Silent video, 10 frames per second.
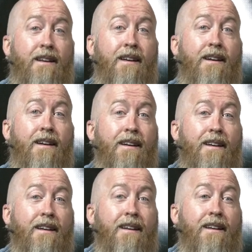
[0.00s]

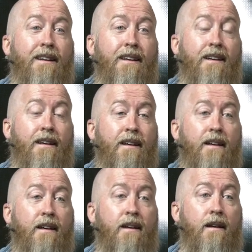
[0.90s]

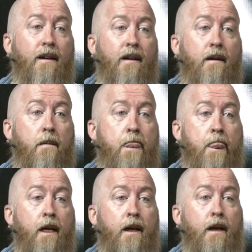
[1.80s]
Nothing is said.